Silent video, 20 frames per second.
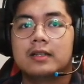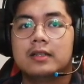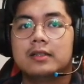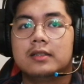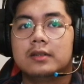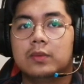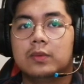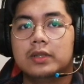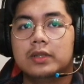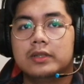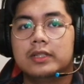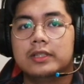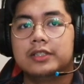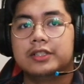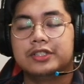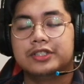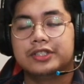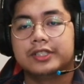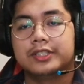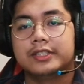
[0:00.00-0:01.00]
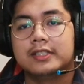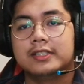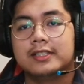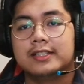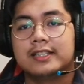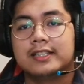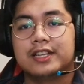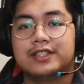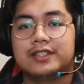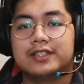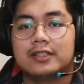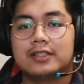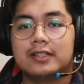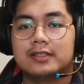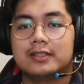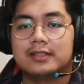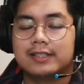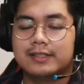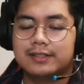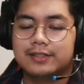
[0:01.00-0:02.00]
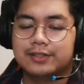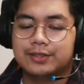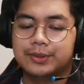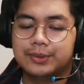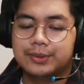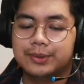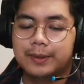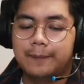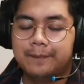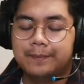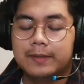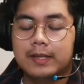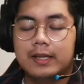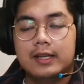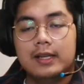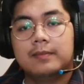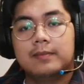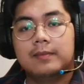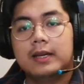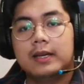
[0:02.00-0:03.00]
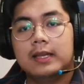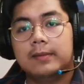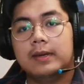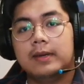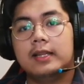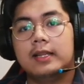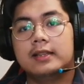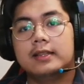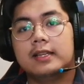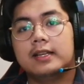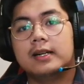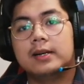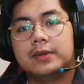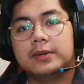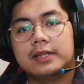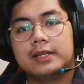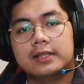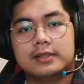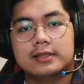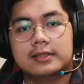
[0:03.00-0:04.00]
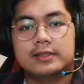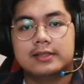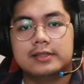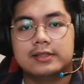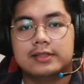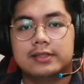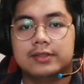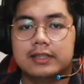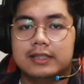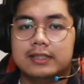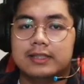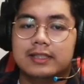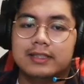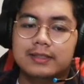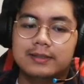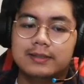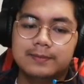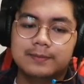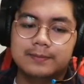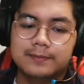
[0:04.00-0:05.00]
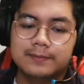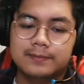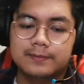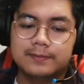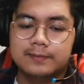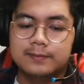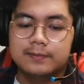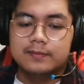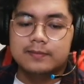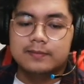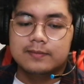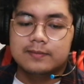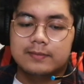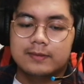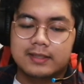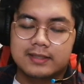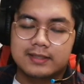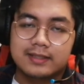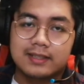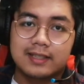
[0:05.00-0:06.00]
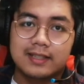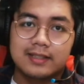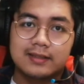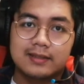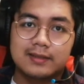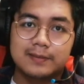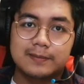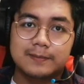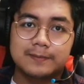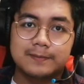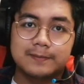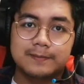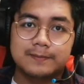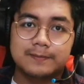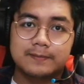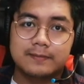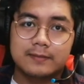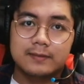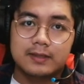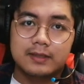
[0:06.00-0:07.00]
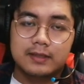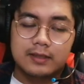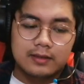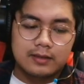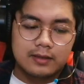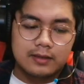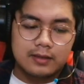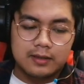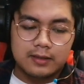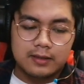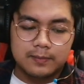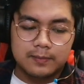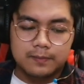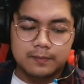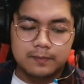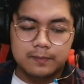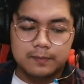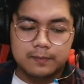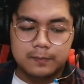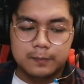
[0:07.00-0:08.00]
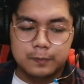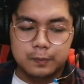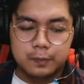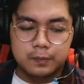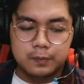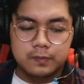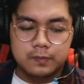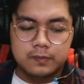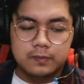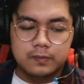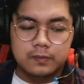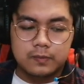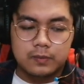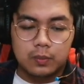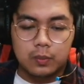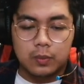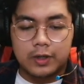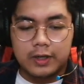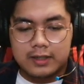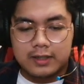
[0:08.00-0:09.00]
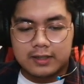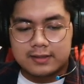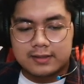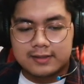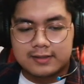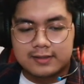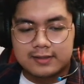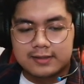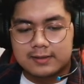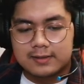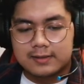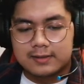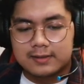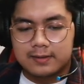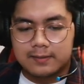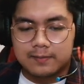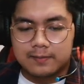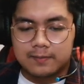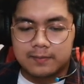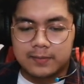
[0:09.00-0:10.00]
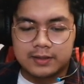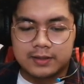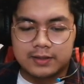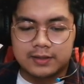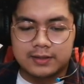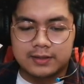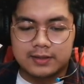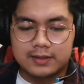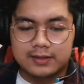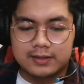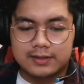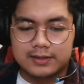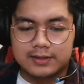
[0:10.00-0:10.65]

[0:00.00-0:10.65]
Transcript: World Literature, National Context. So my main takeaway in this reading is that um, works, materials,